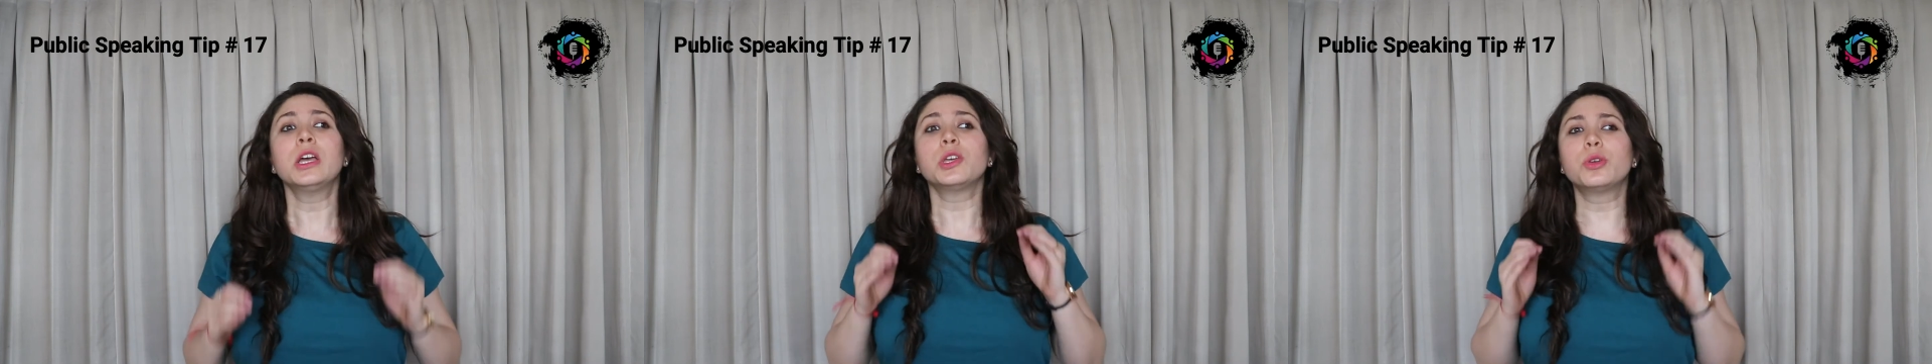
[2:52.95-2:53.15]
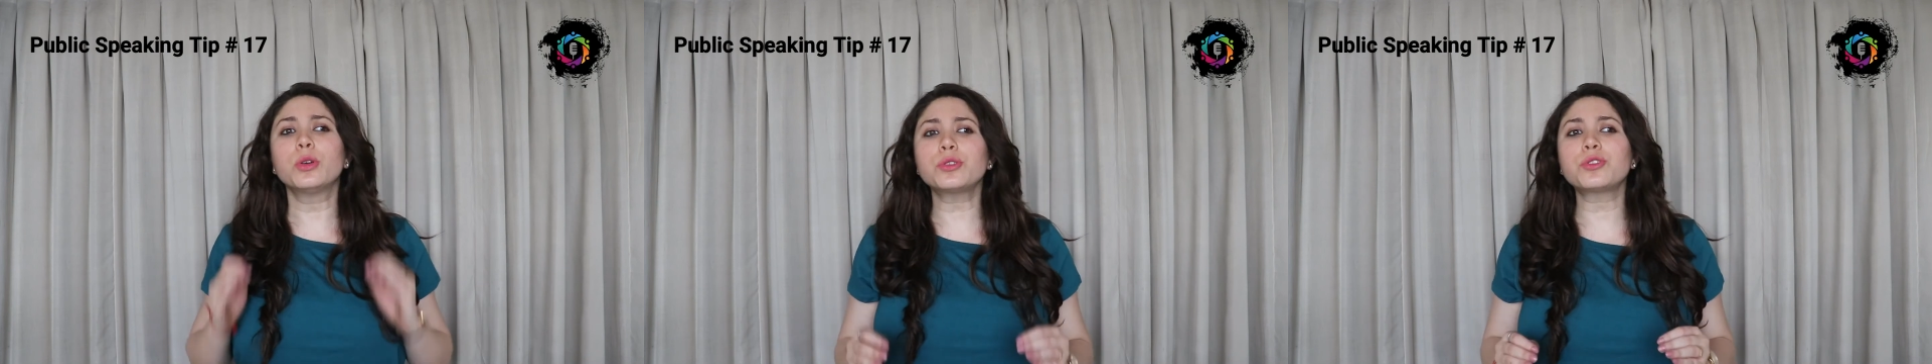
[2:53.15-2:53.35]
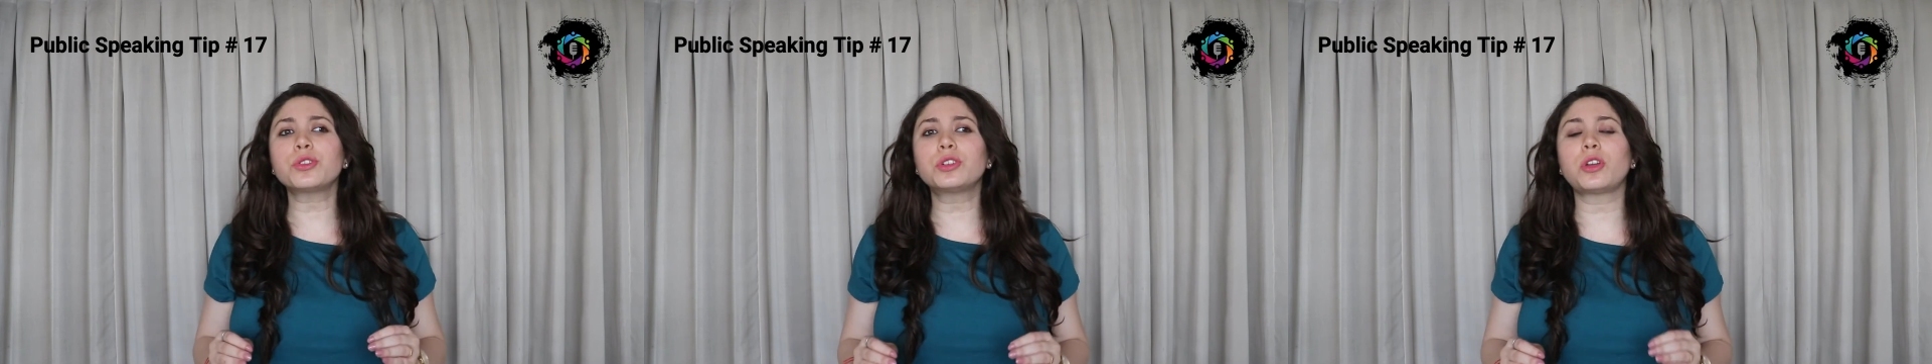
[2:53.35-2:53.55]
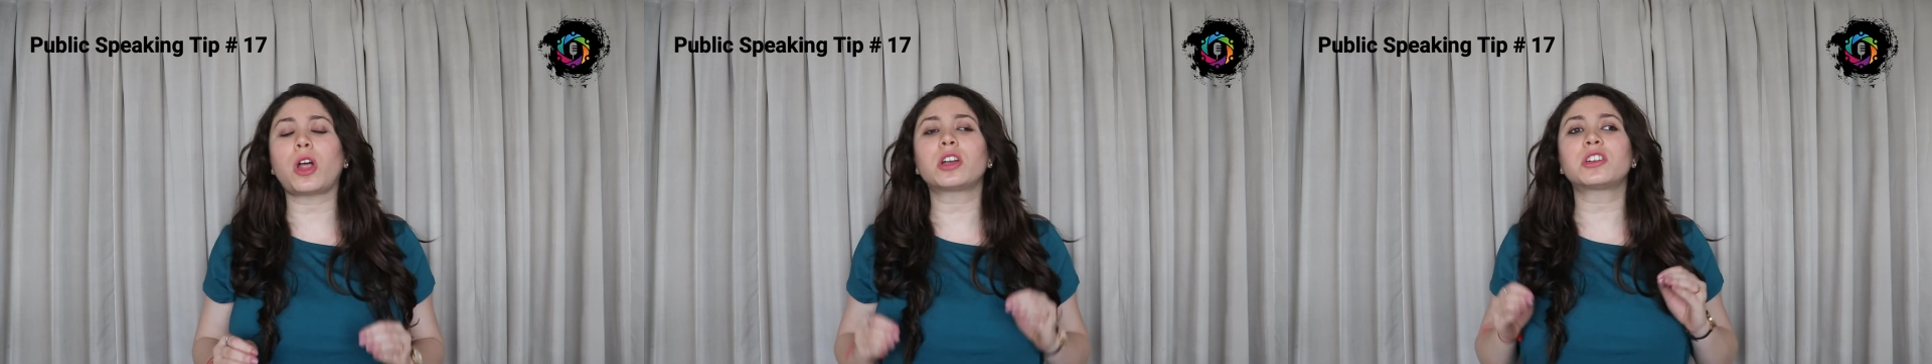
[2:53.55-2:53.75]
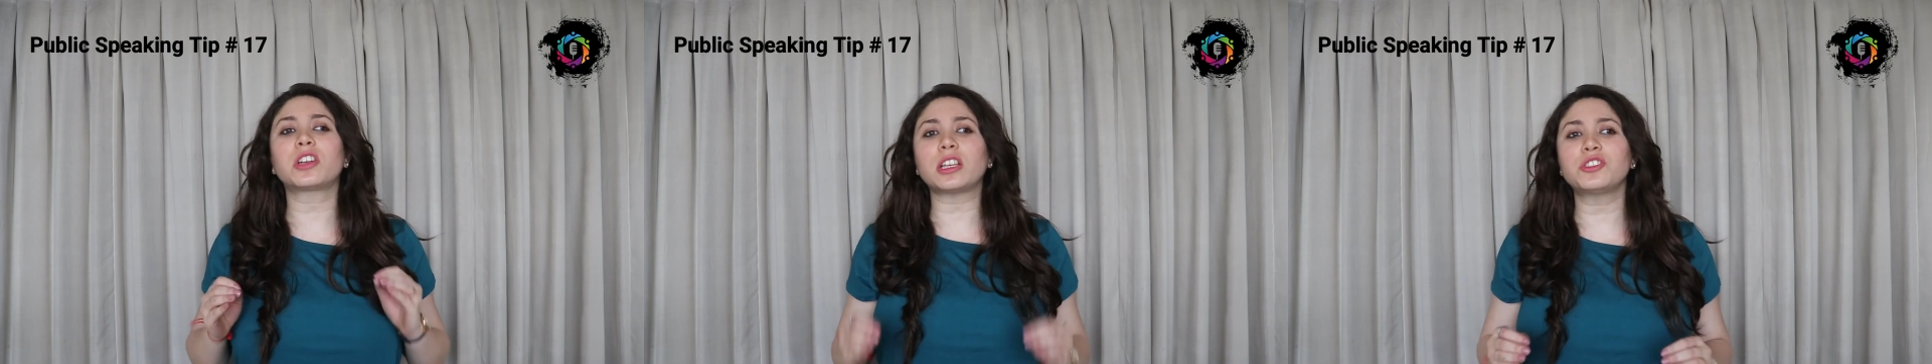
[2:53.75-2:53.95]
you should
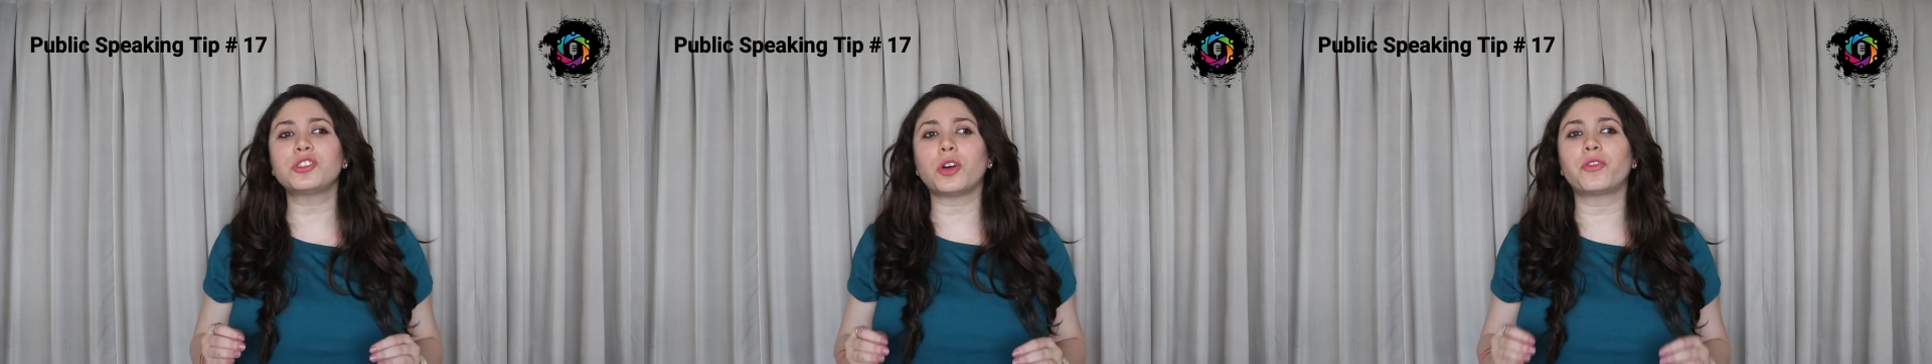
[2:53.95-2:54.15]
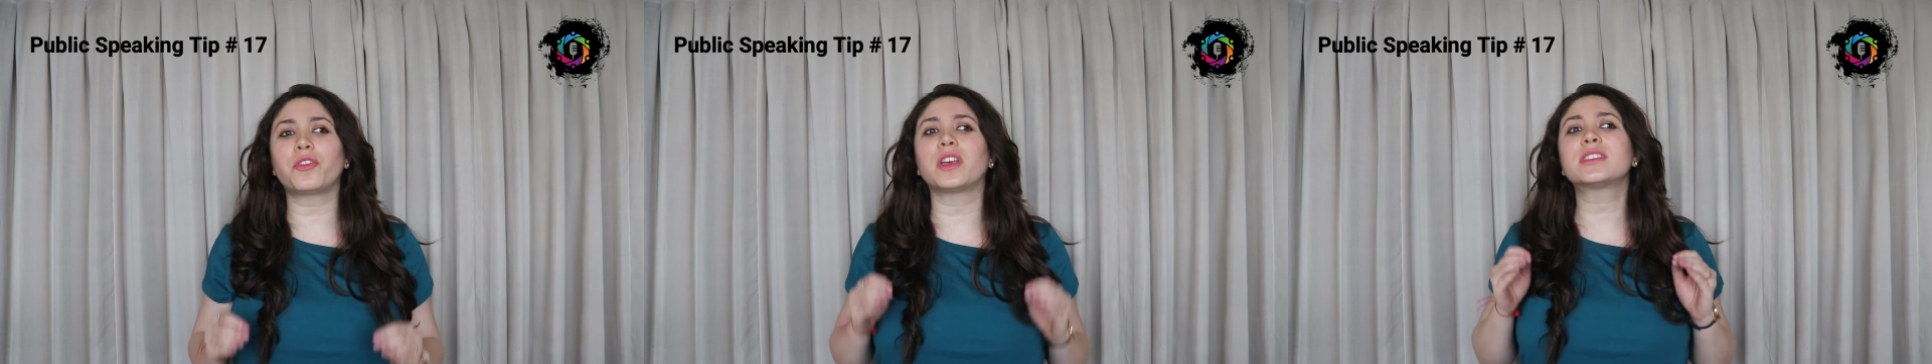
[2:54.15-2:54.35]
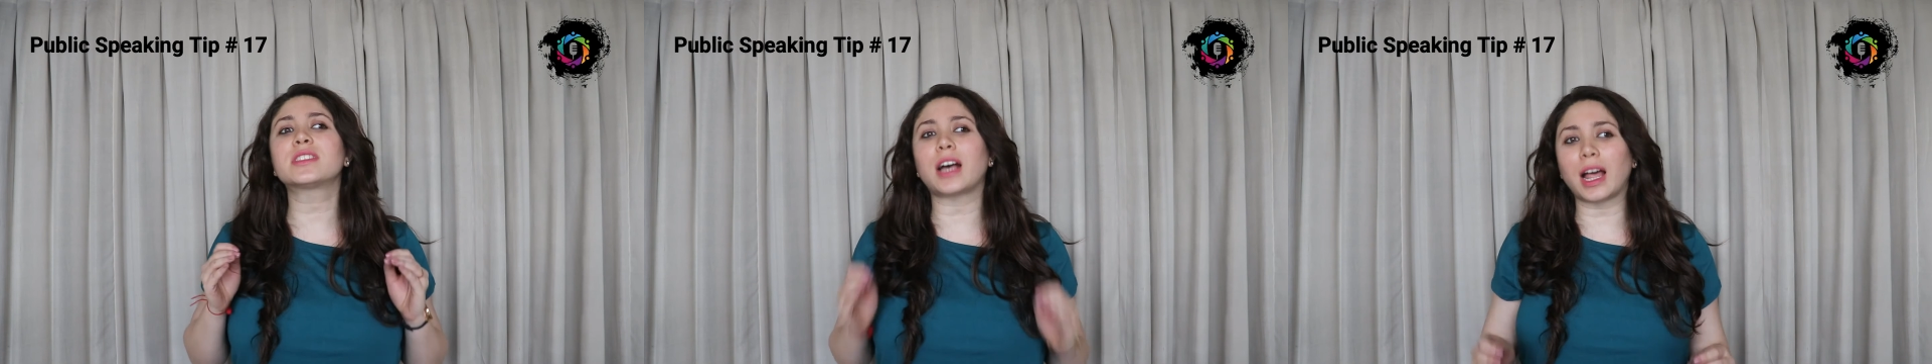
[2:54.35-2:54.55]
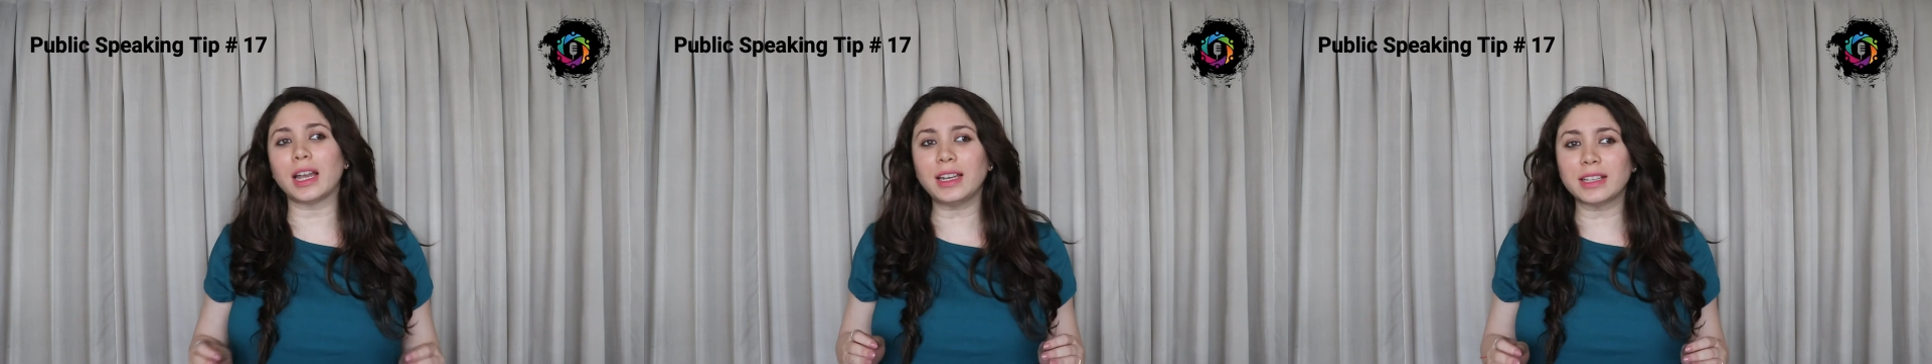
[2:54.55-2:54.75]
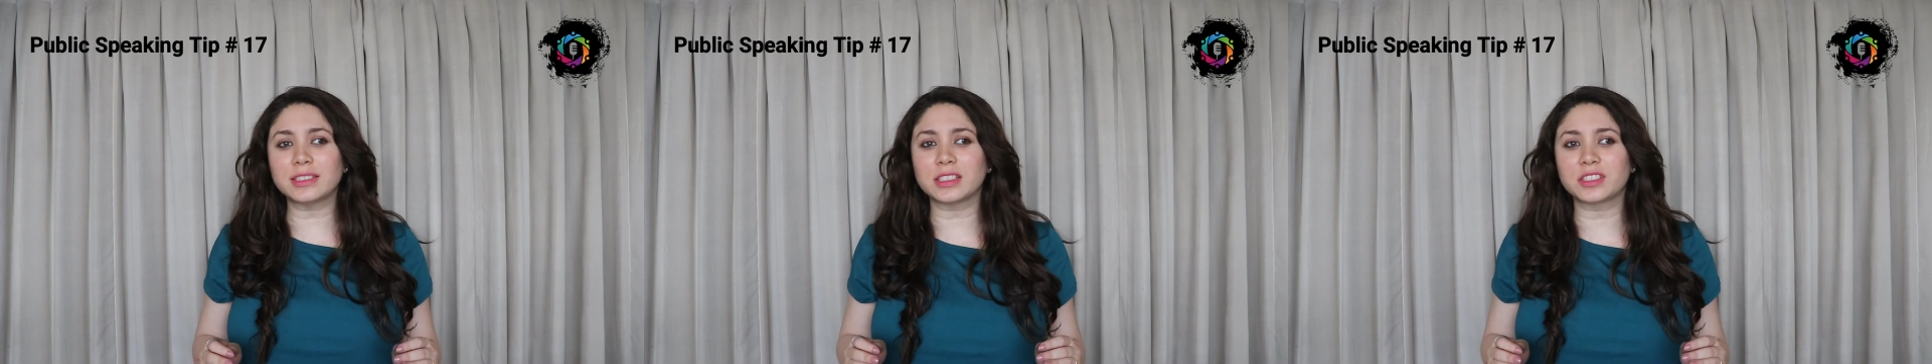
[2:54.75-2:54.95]
not touch your face
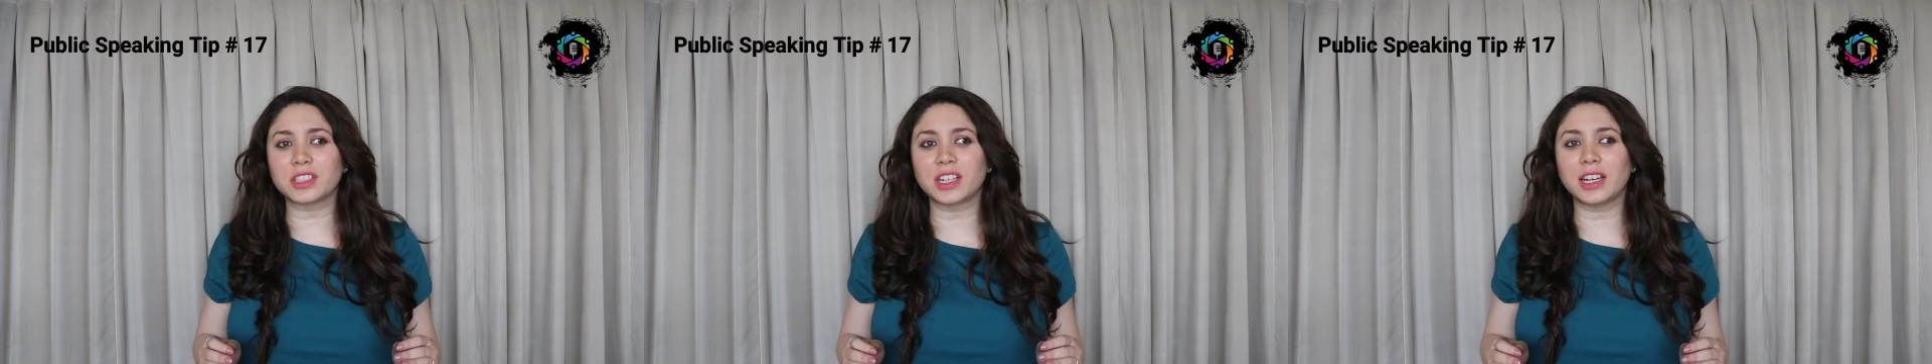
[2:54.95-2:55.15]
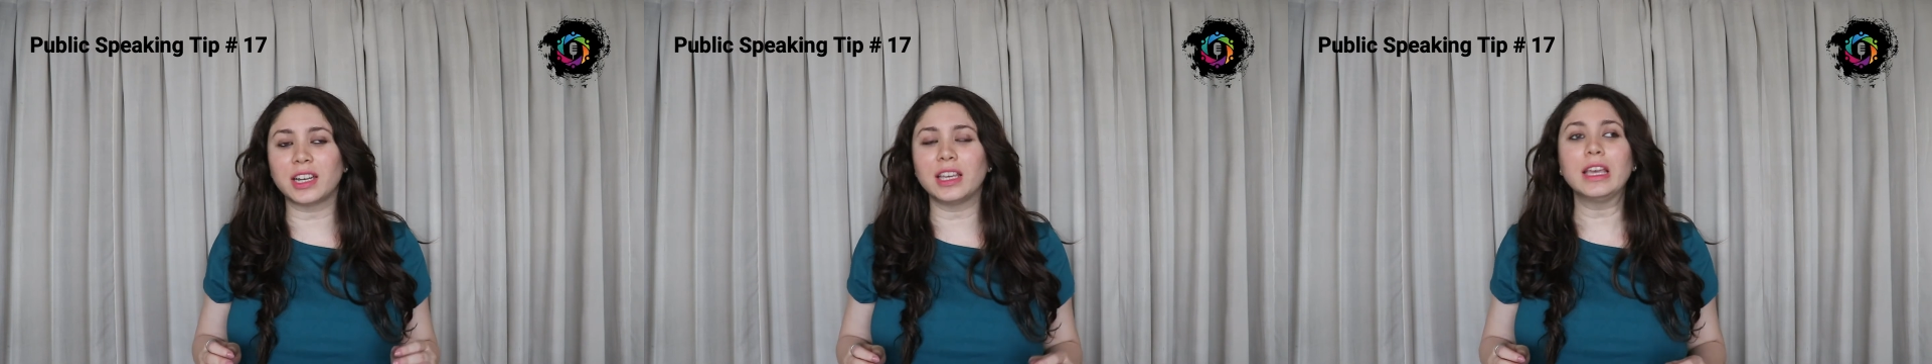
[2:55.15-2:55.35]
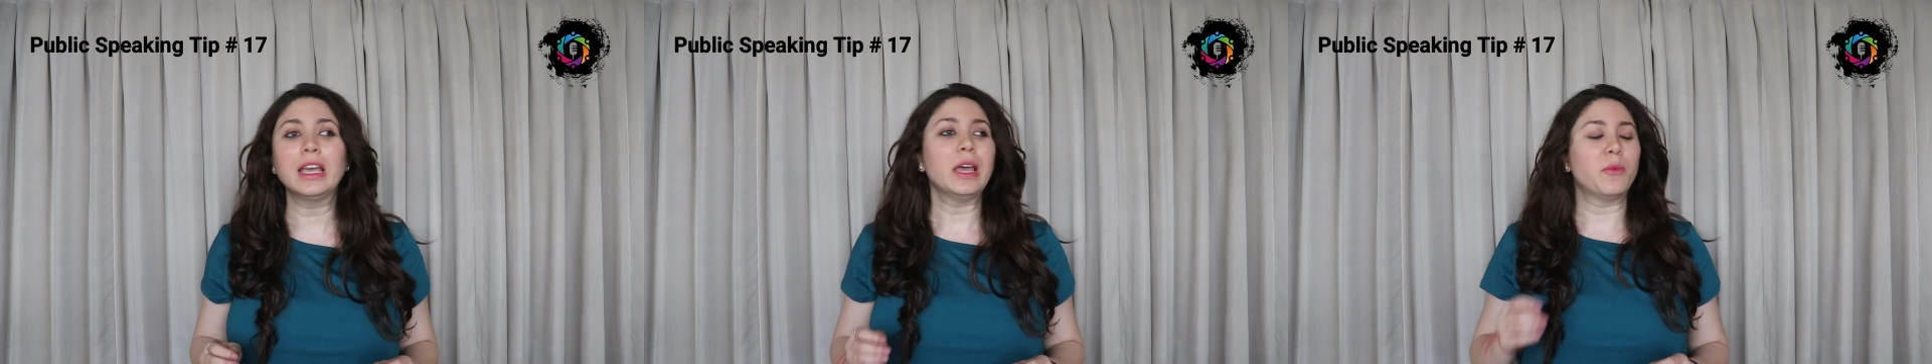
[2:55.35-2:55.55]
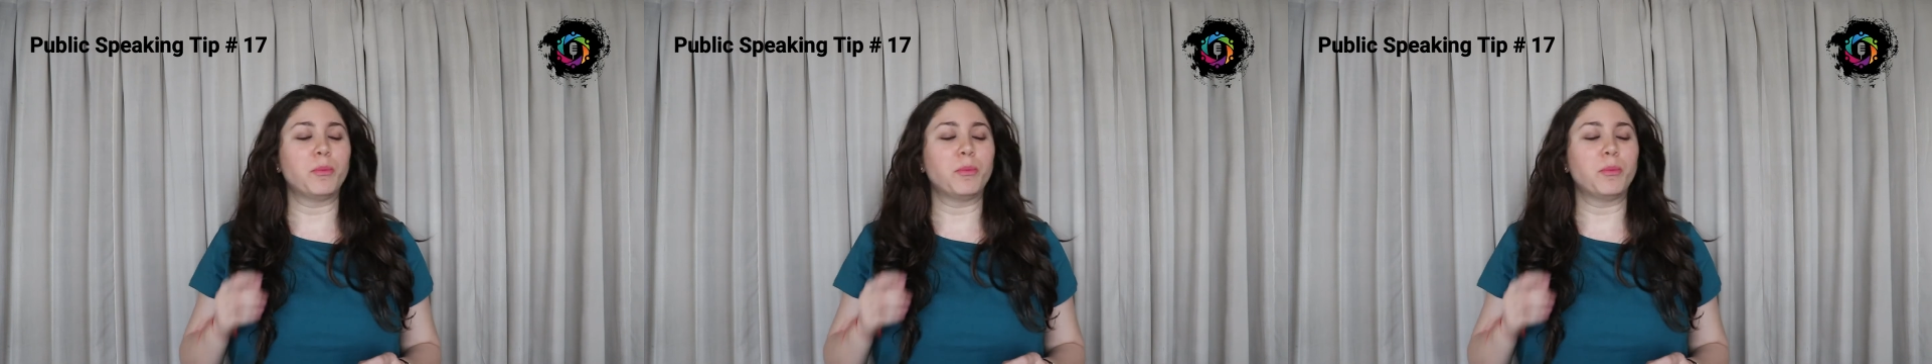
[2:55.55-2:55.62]
unnecessarily,